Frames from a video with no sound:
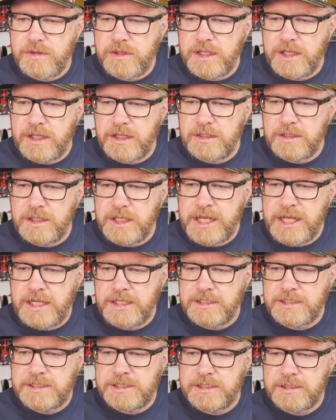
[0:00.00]
The
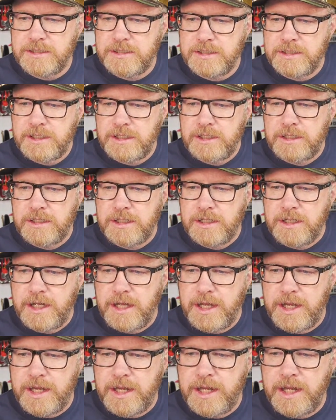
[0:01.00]
Elite
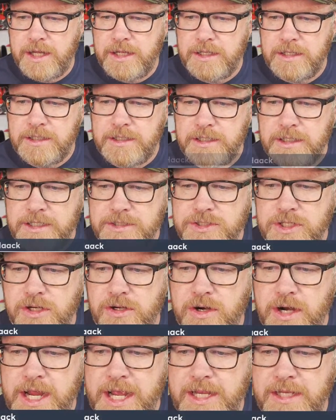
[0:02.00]
uh, is a
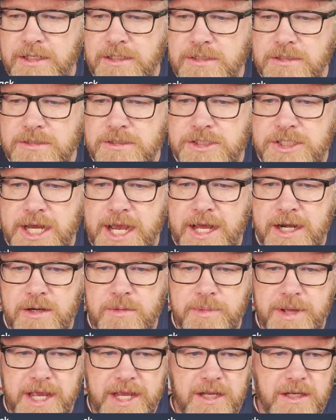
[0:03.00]
great
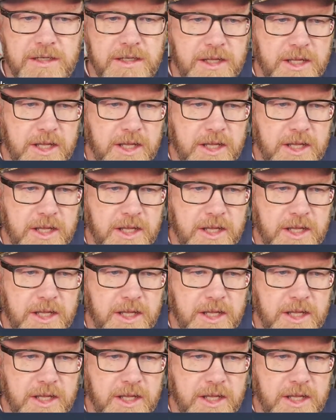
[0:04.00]
chatterbait,